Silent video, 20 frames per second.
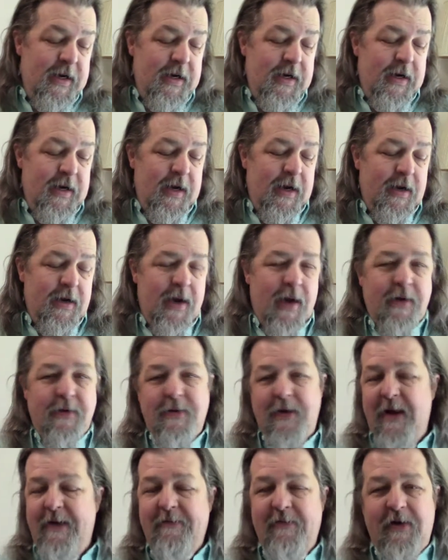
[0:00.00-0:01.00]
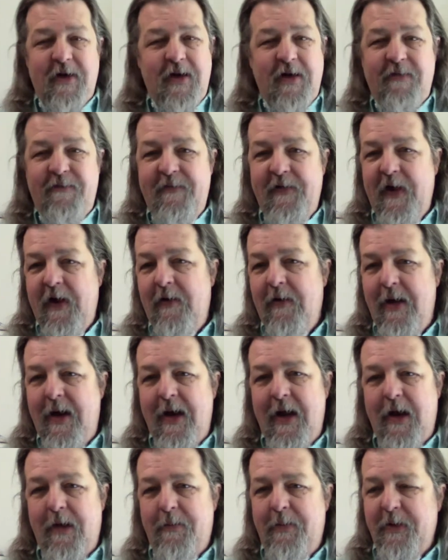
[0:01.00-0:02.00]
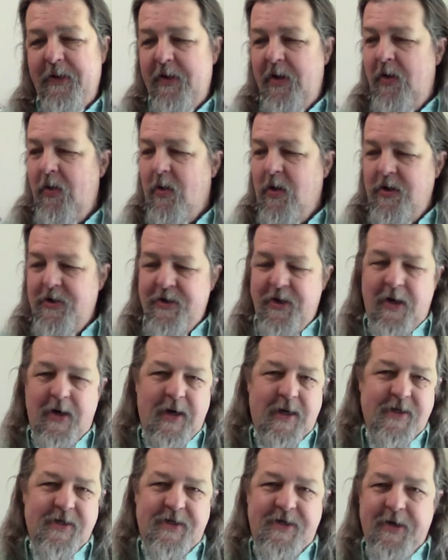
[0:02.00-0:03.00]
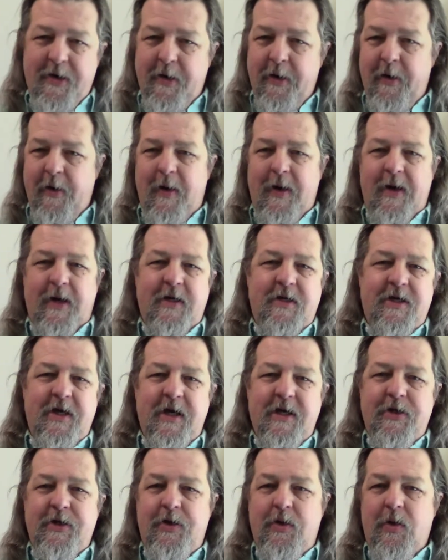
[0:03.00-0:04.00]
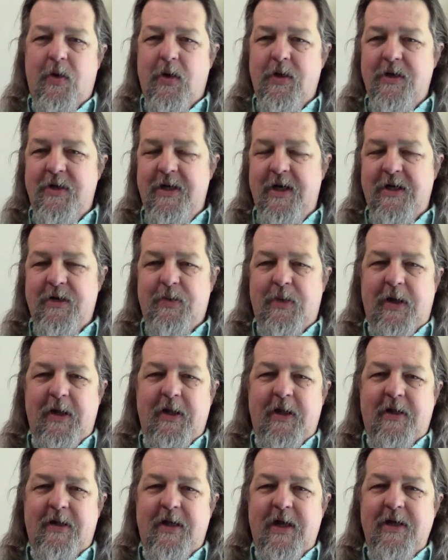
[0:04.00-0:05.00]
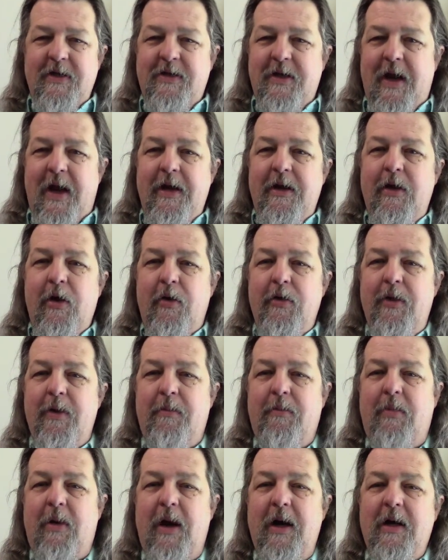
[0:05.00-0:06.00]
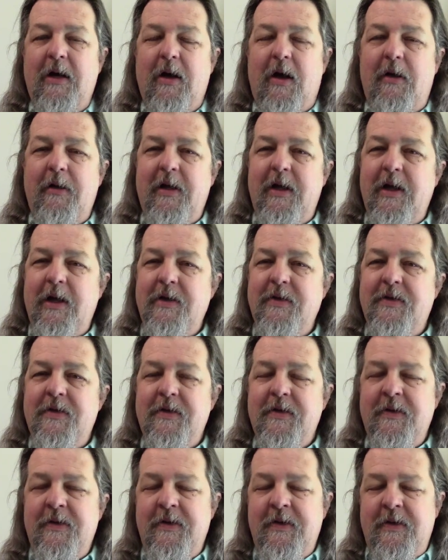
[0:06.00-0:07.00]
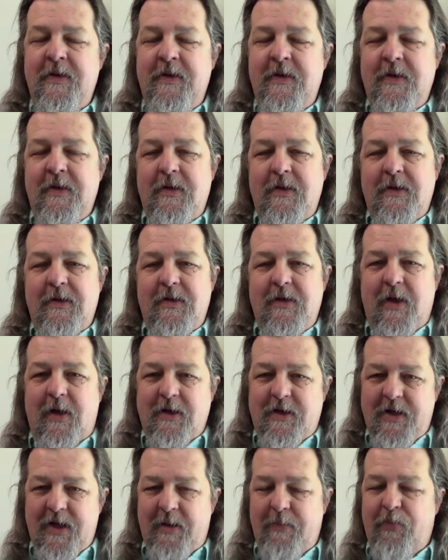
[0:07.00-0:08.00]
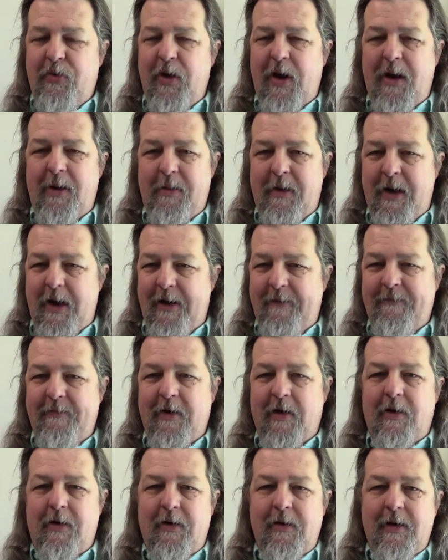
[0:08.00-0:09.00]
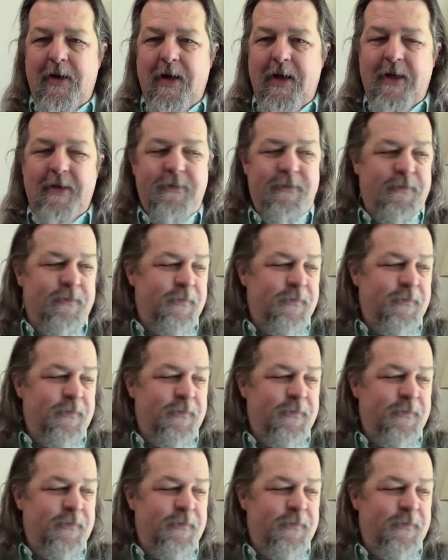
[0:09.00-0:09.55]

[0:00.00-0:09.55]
and I never did figure out how to put the doors on. I still don't know how to change the doors. That's one of the things that I know that break on these. So at some point I'm going to have to learn that.